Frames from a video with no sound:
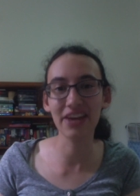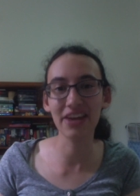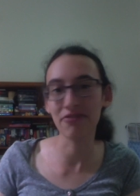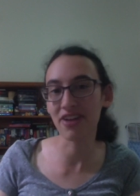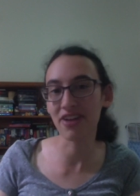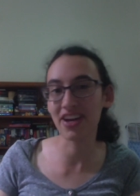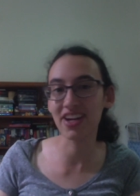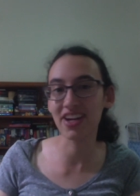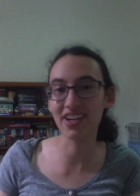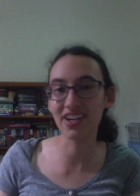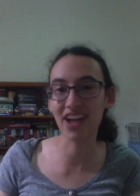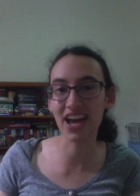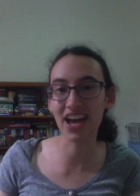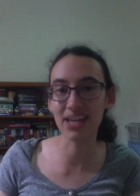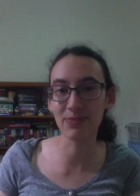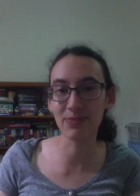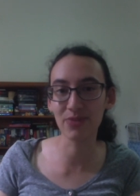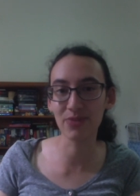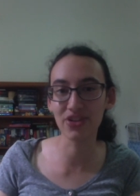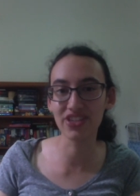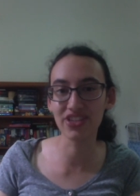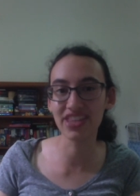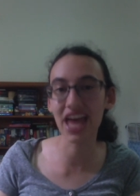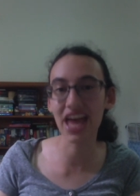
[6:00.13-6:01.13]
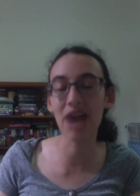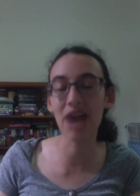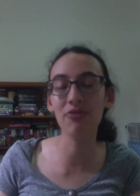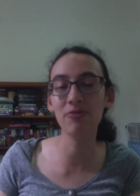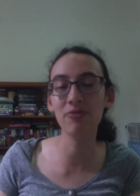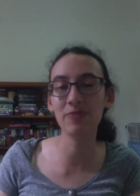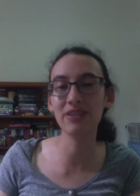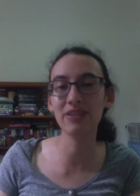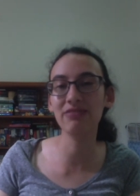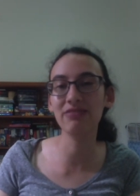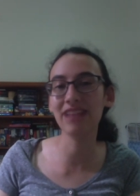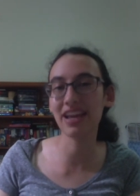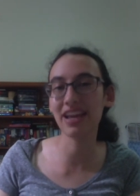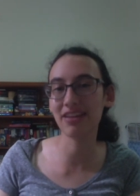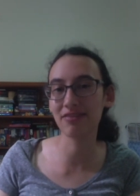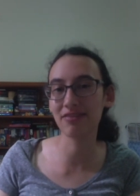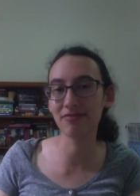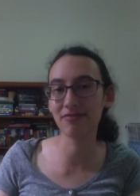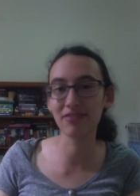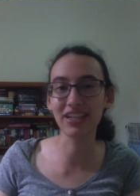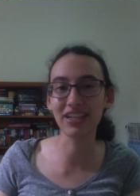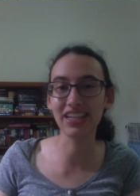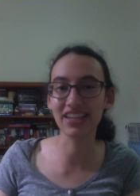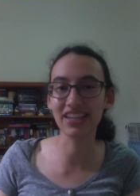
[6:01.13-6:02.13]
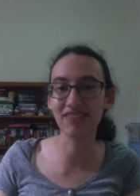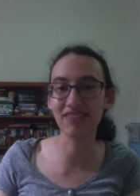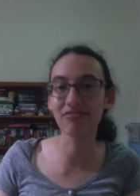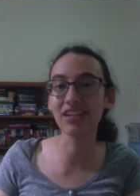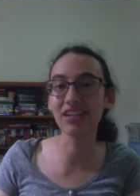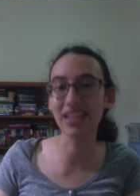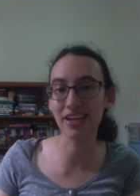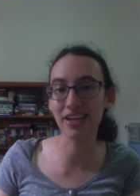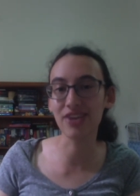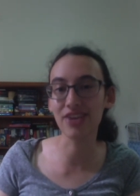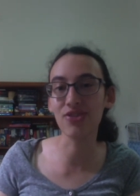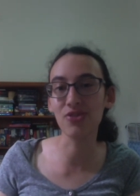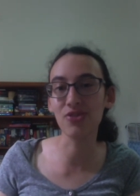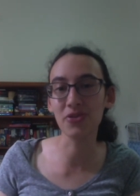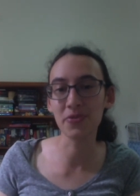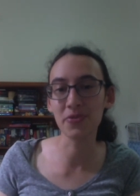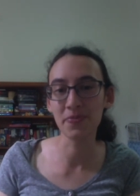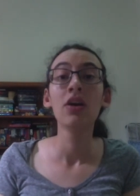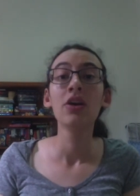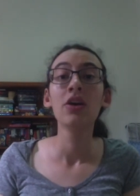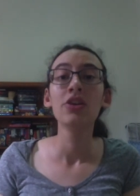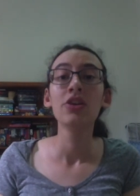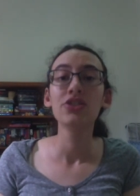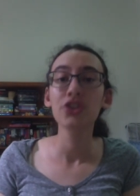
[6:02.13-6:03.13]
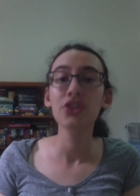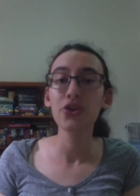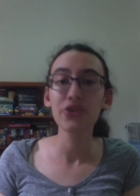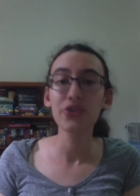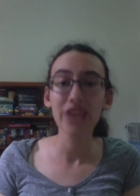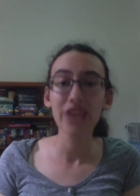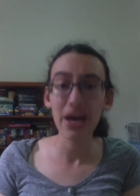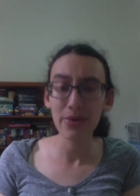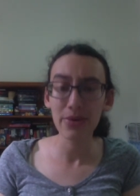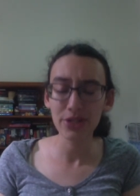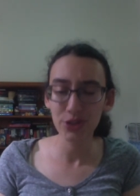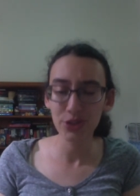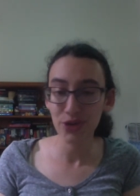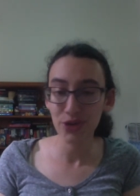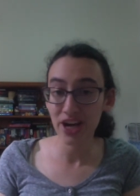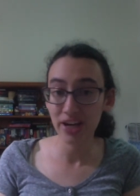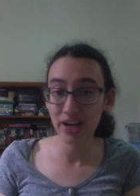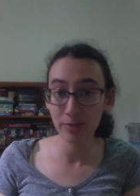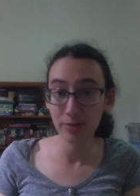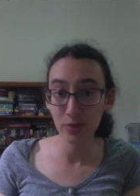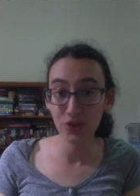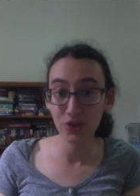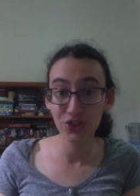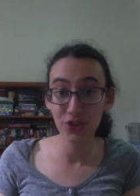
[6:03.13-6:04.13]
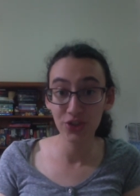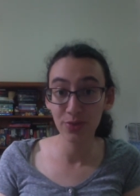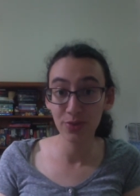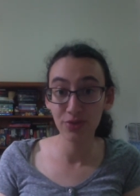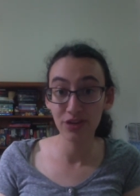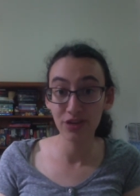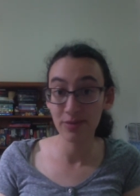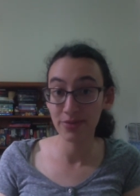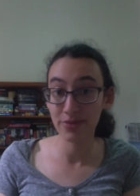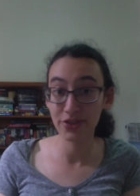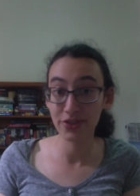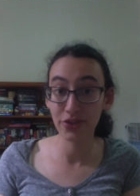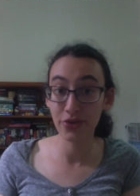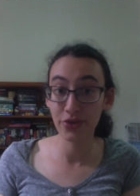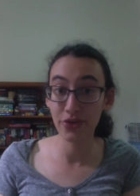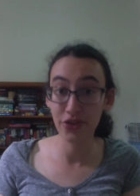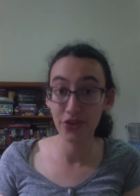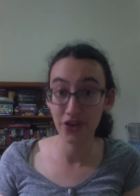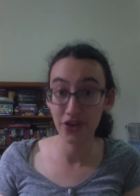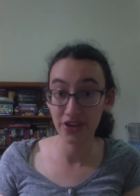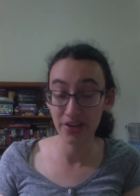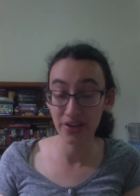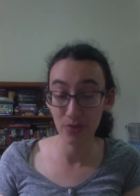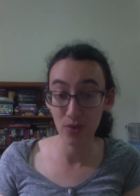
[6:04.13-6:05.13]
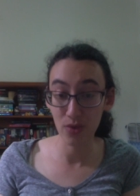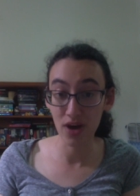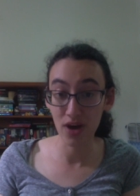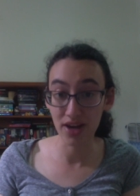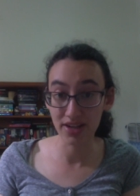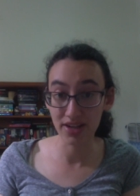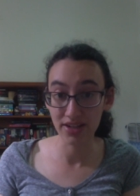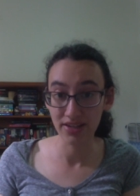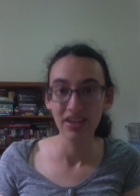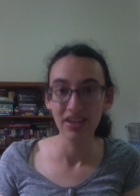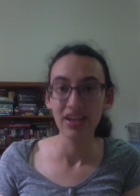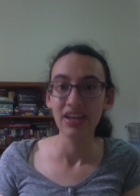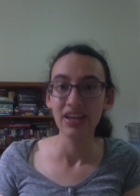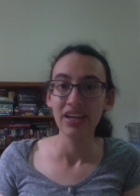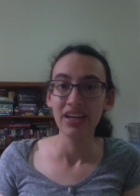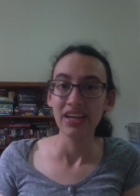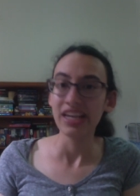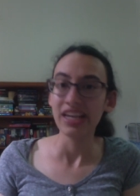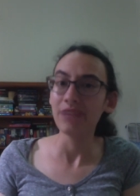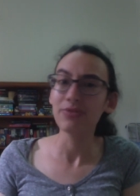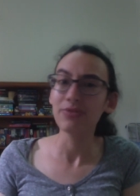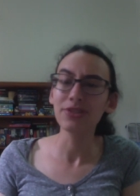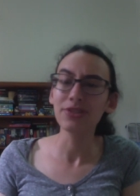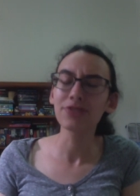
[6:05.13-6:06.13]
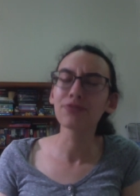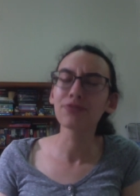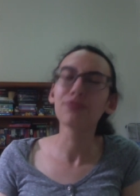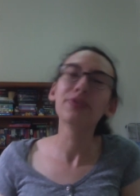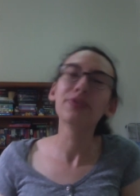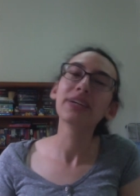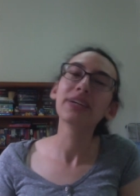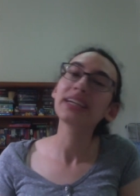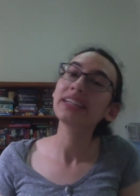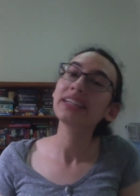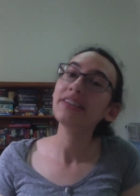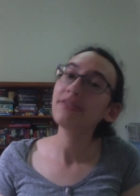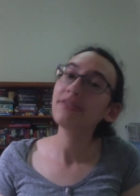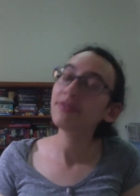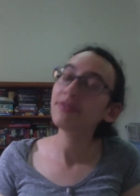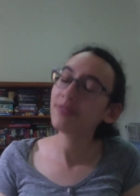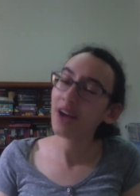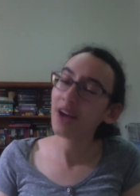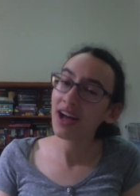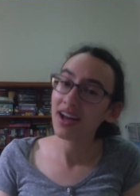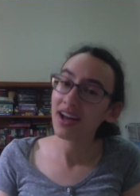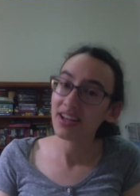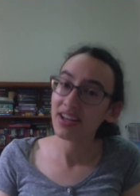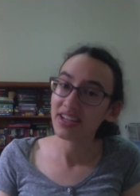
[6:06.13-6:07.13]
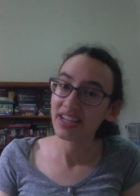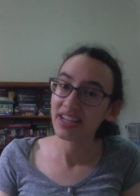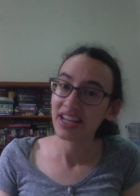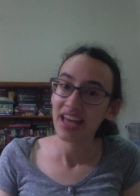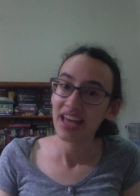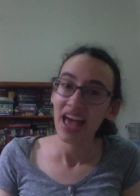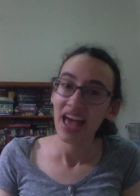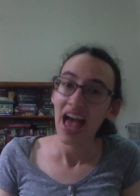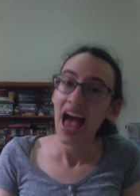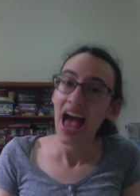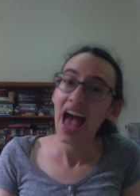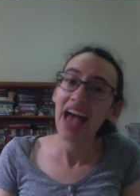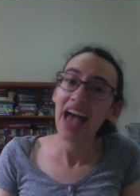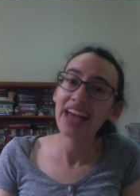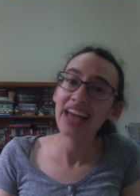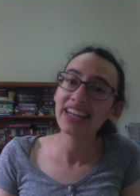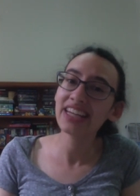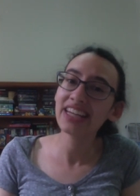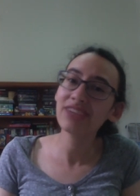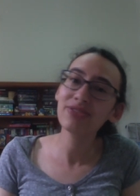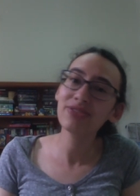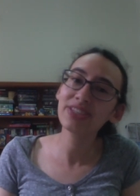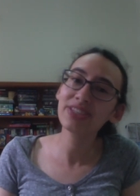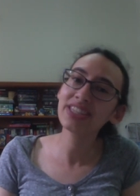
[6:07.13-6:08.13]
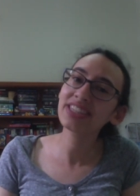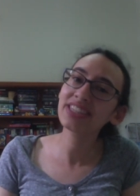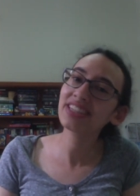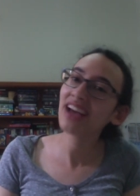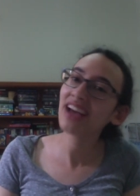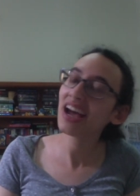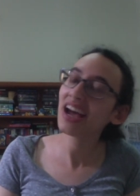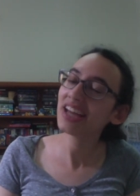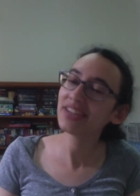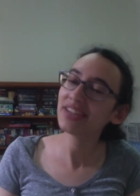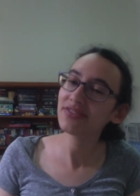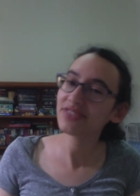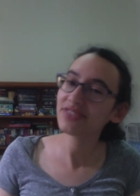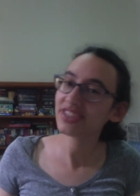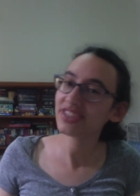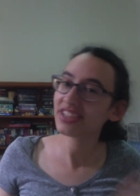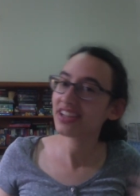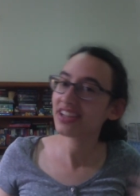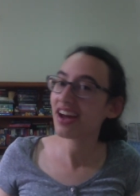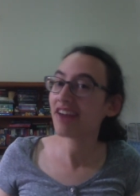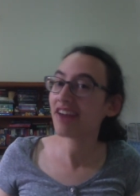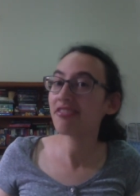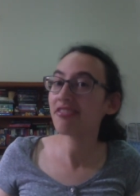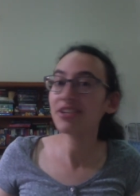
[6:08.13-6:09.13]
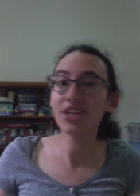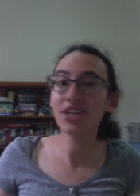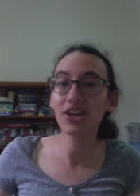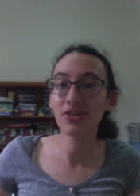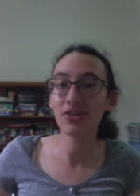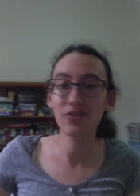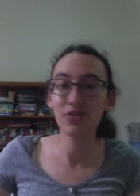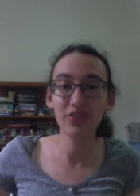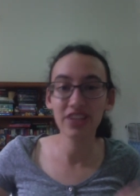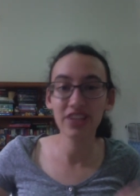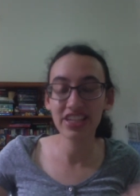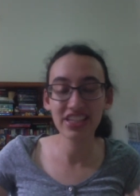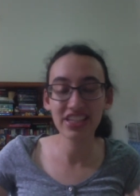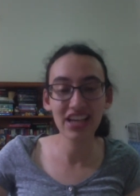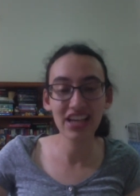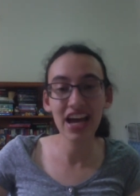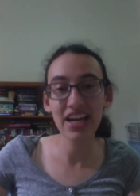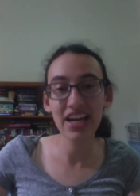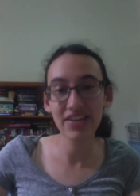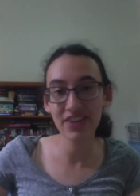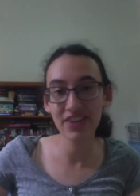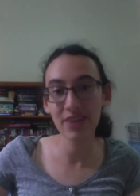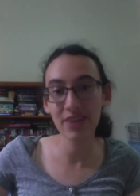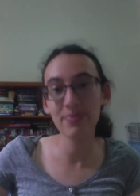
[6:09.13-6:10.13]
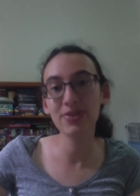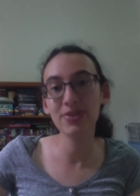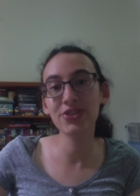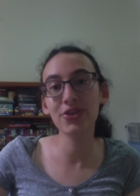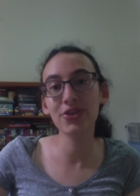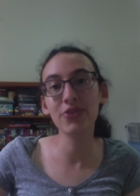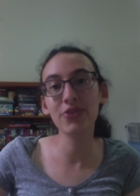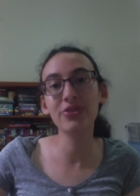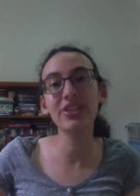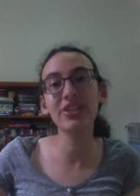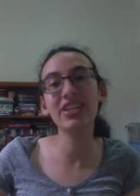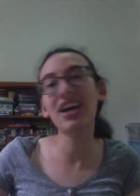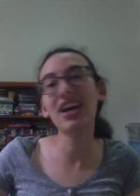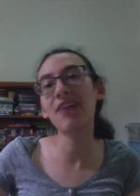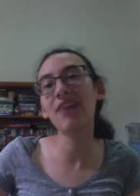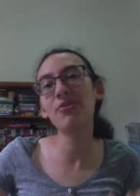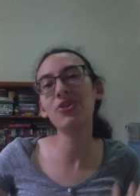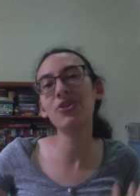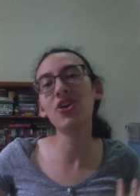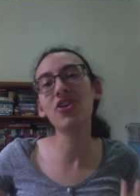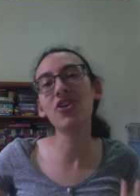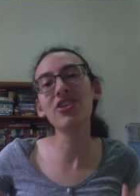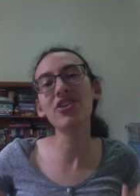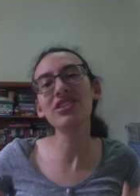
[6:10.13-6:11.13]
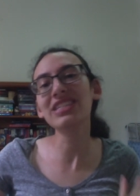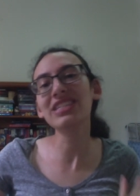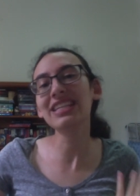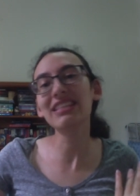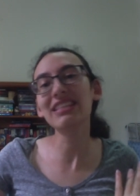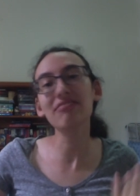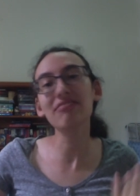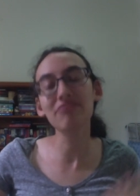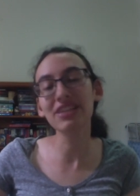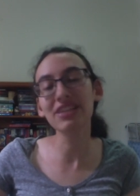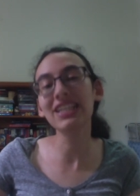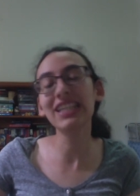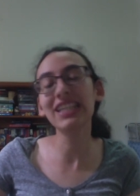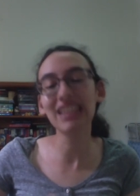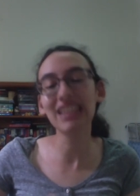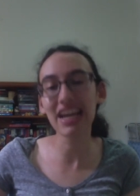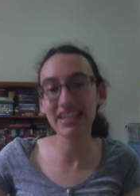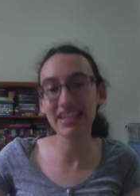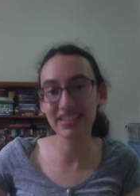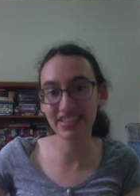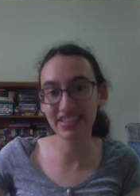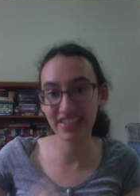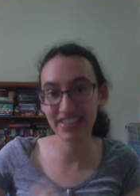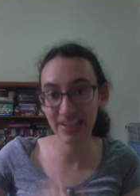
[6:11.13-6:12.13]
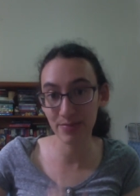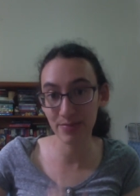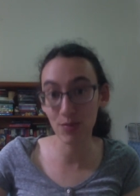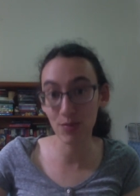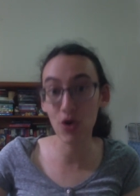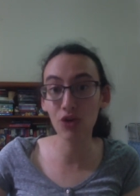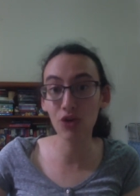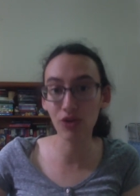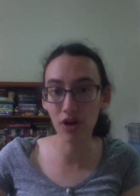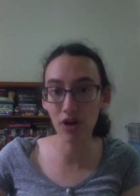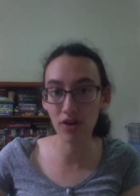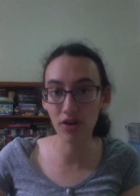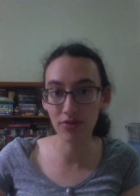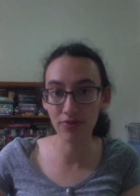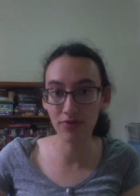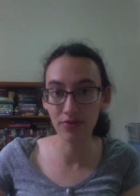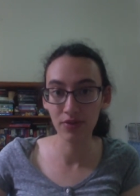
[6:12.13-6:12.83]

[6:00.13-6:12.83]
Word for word: recognize because that would be like really, really cool. So that was Dragon Ball Super episode 31. It was really fun. And it was this kind of scenario, this kind of episode that I would honestly really like to see more of